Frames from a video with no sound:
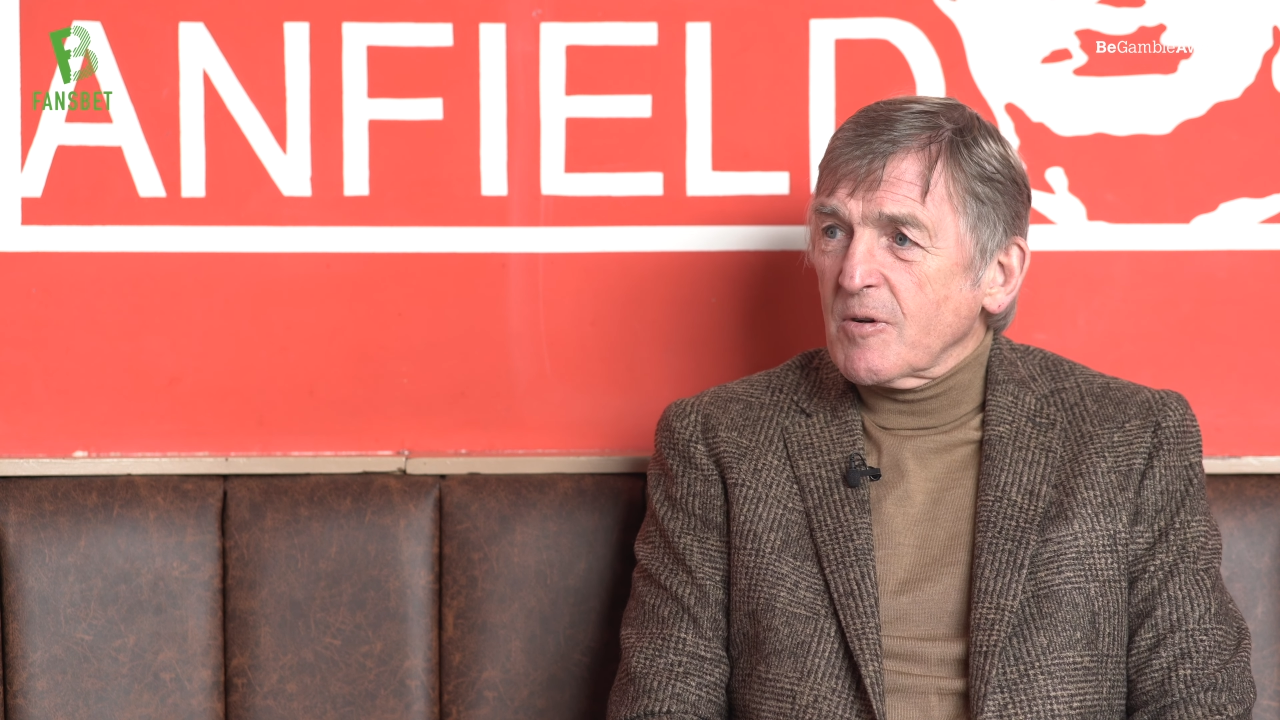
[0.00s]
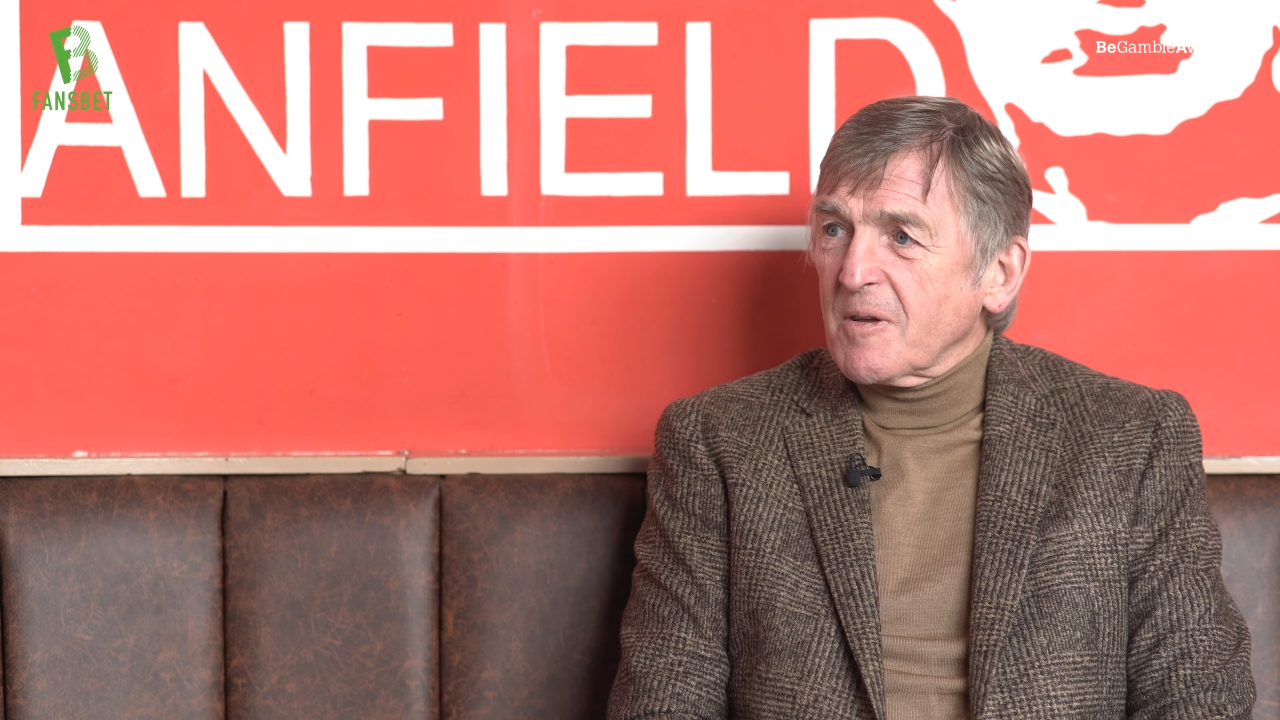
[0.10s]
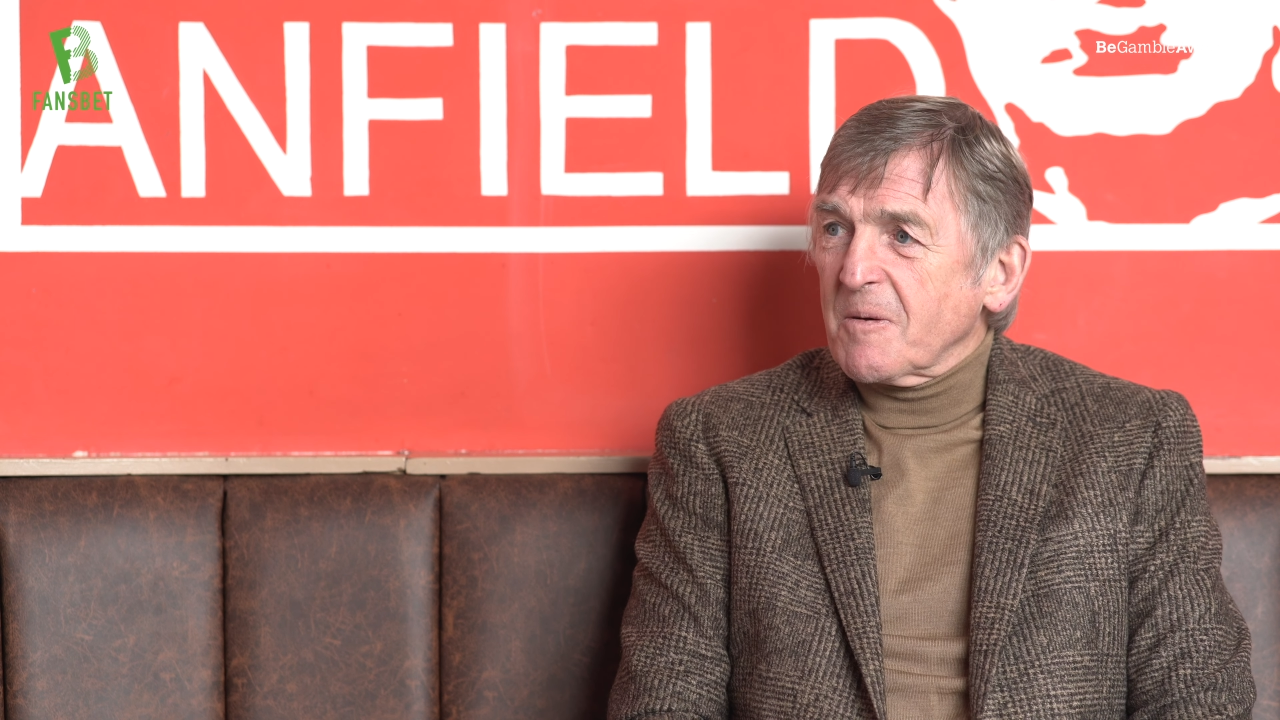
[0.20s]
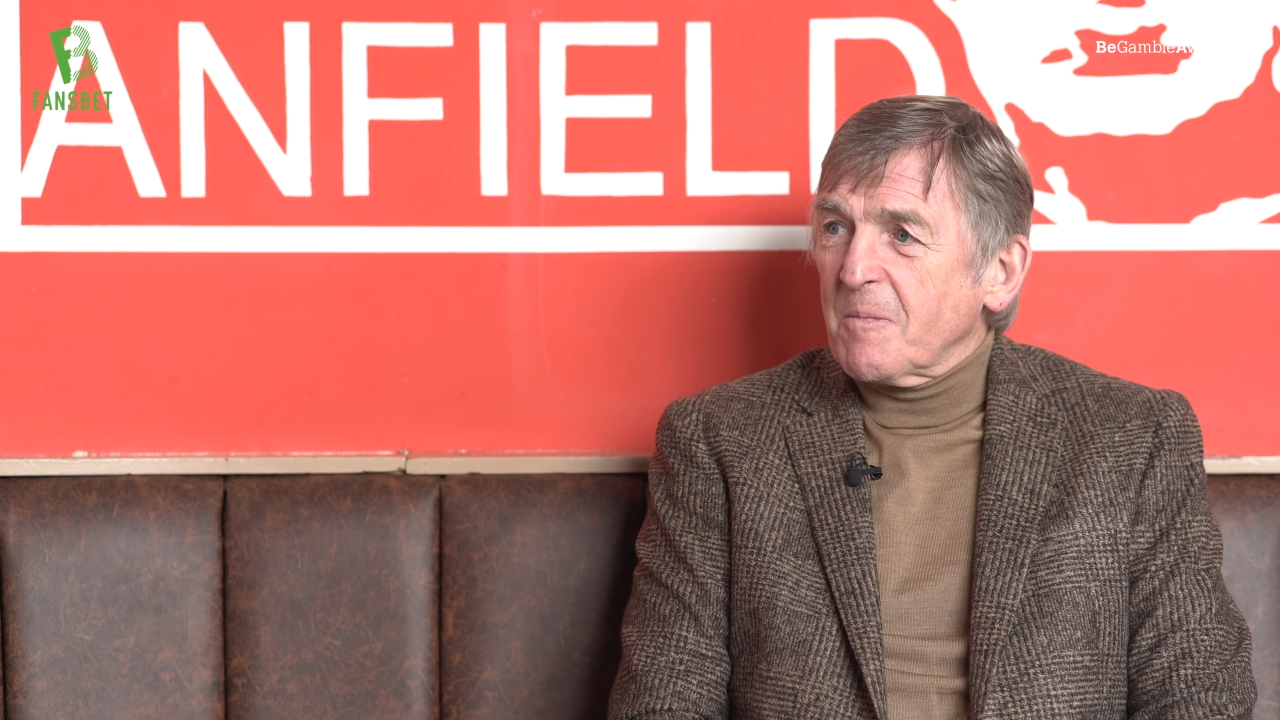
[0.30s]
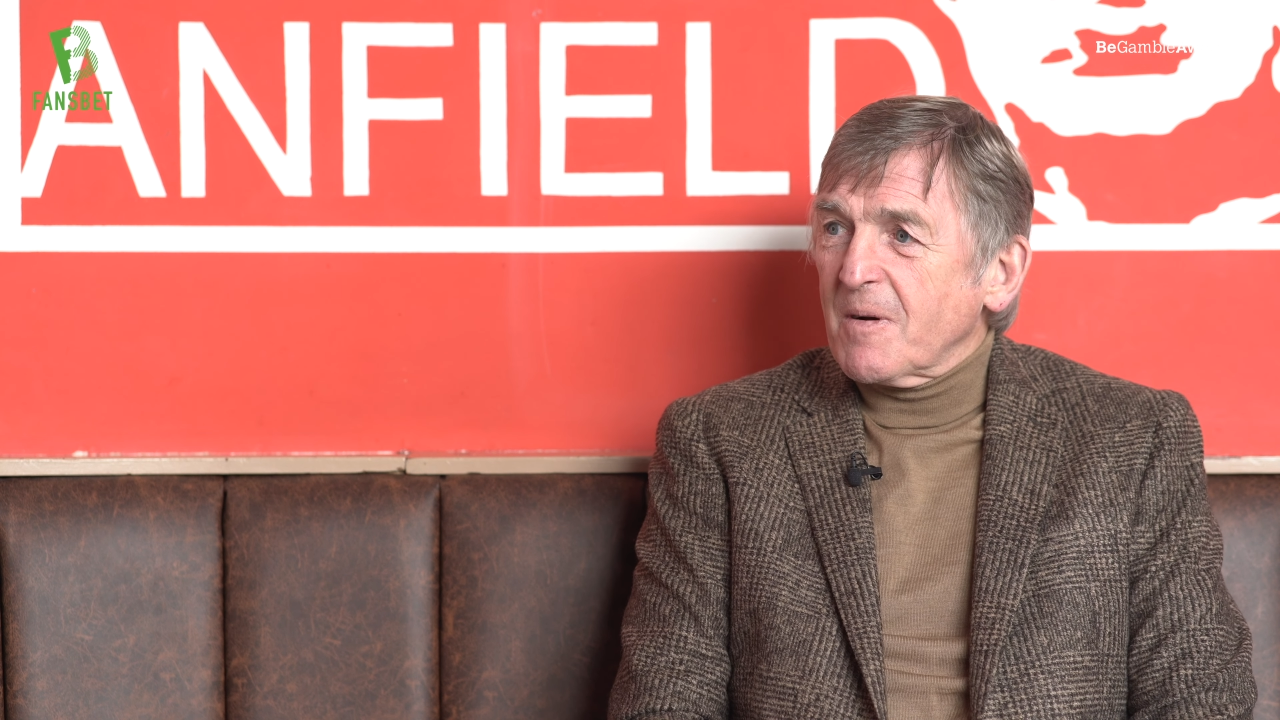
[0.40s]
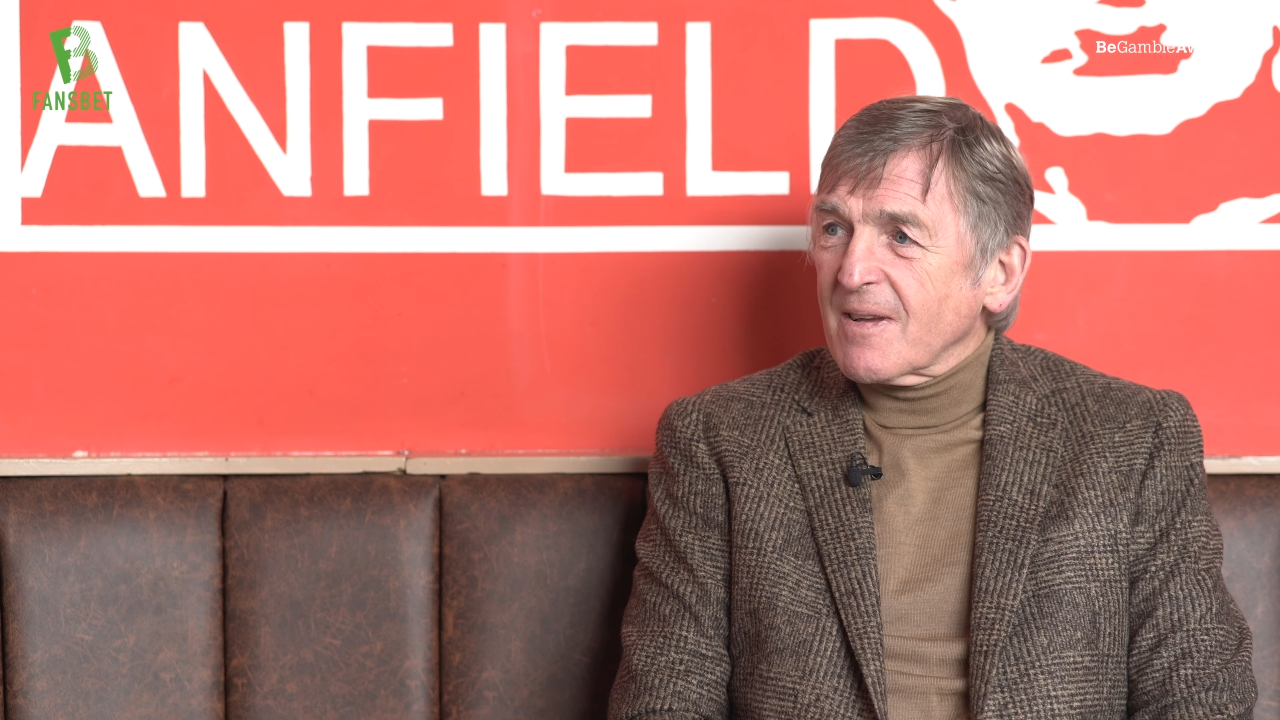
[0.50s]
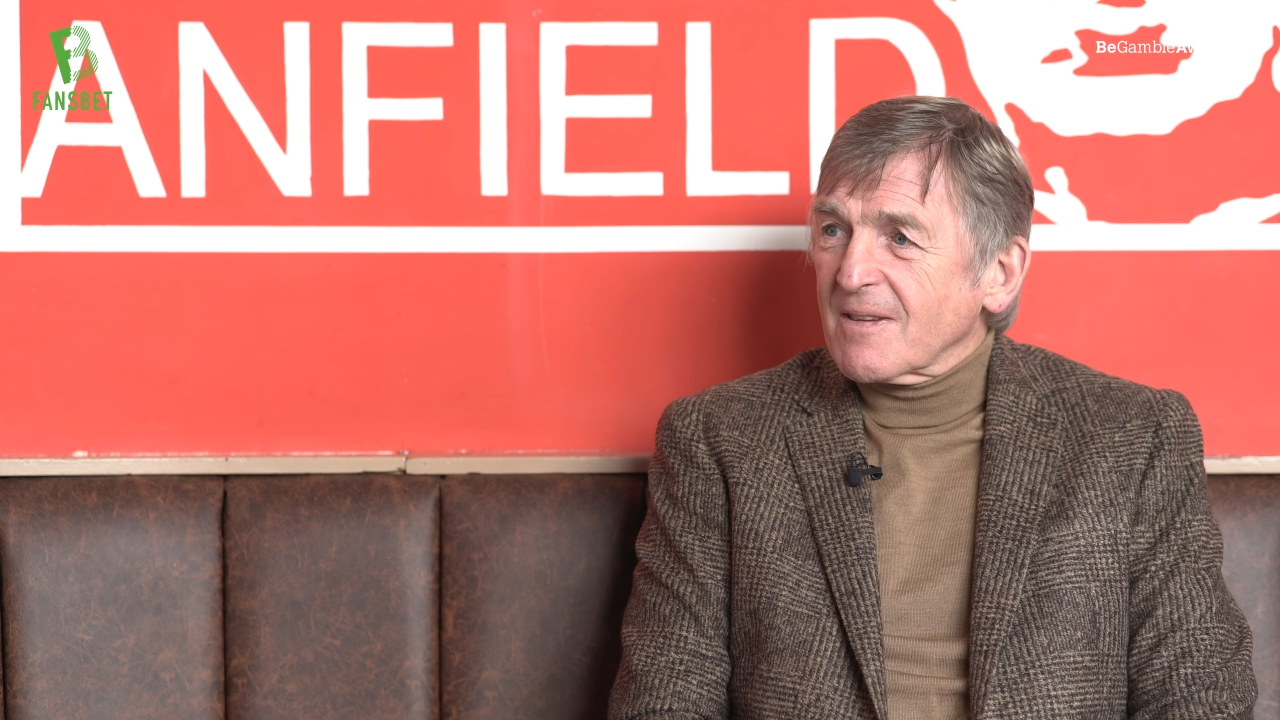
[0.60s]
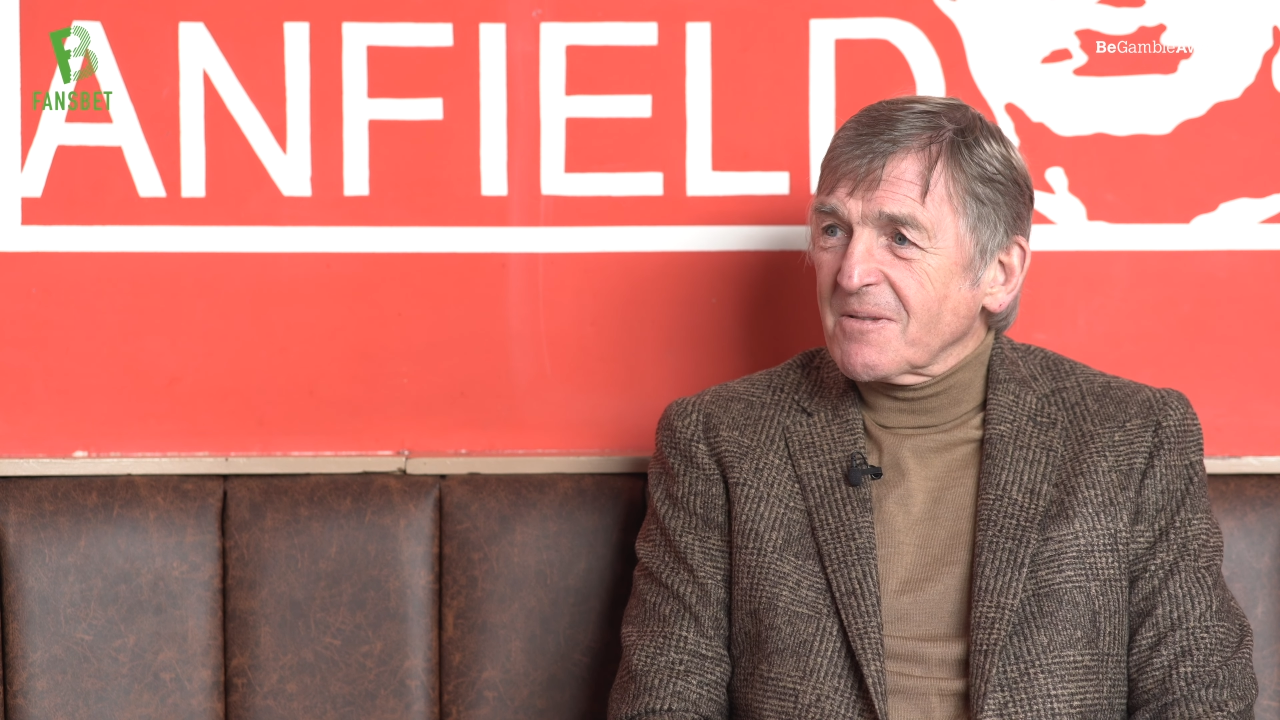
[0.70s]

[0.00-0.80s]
going to come back.